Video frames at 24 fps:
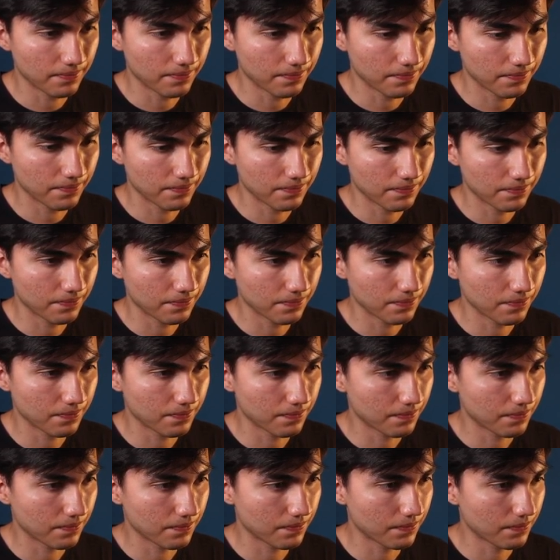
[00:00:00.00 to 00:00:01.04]

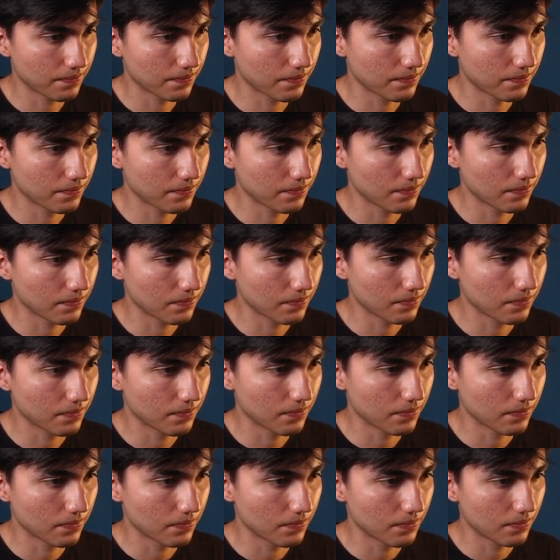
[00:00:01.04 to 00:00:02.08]

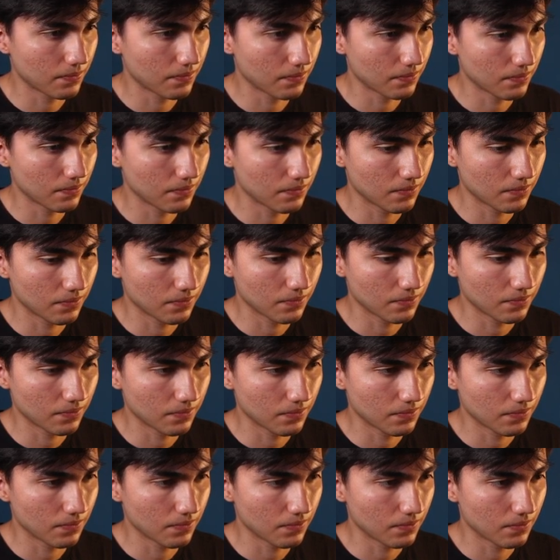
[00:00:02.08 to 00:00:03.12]

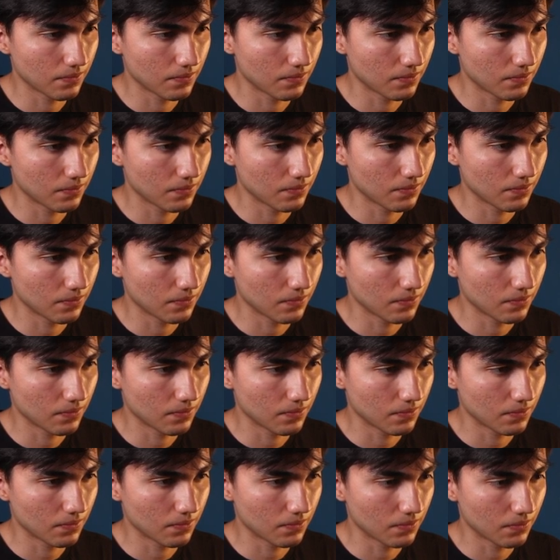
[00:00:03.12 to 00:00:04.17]

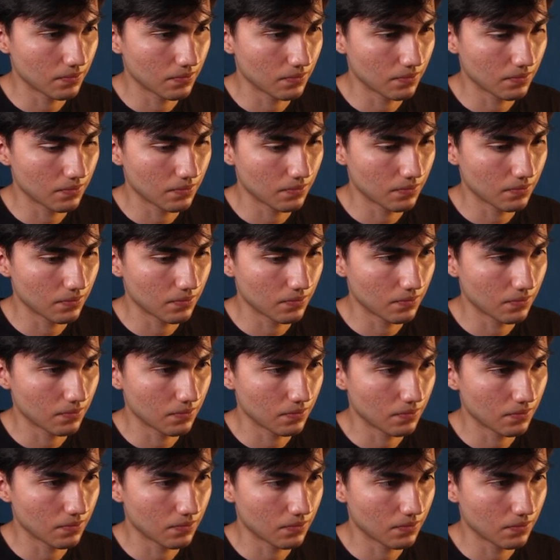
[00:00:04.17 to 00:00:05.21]

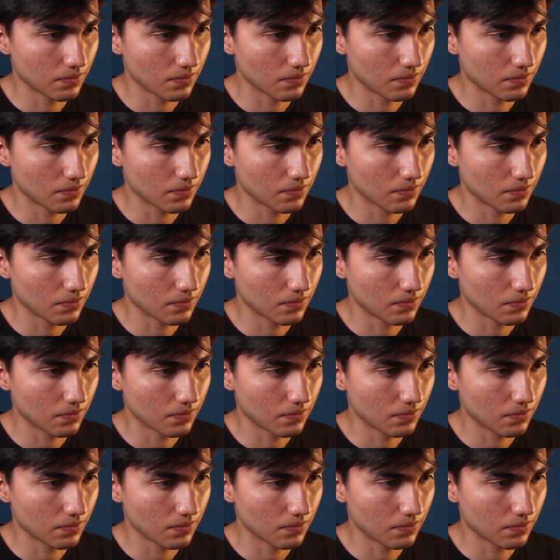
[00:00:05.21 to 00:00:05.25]
Nothing is said.